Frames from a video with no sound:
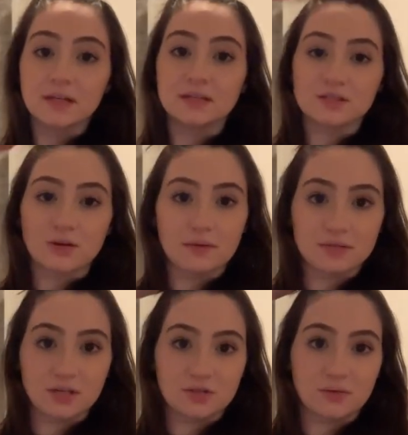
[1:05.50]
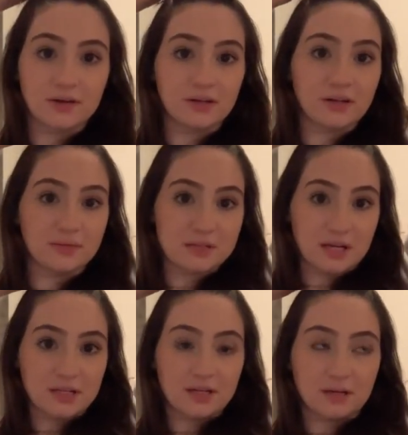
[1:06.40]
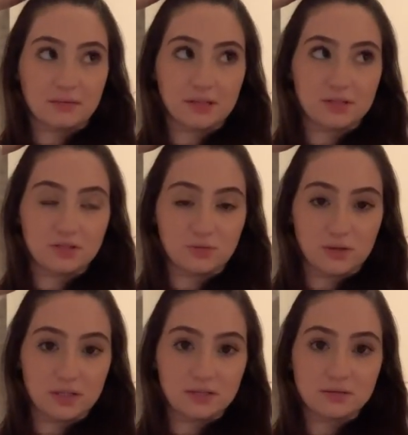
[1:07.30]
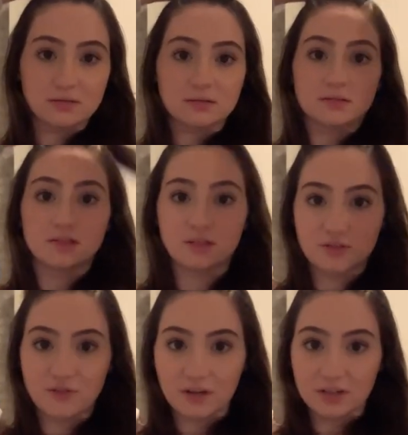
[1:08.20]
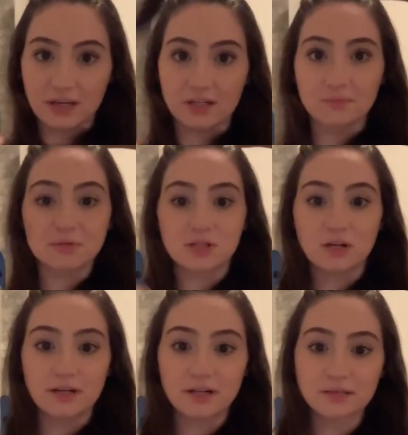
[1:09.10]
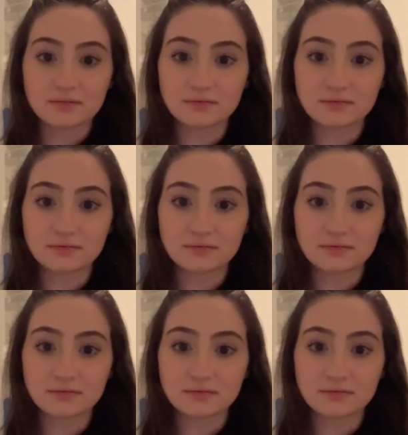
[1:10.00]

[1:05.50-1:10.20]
And so I was on Twitter and I was like, I think I'm gonna do one. I just fucked that up, sorry.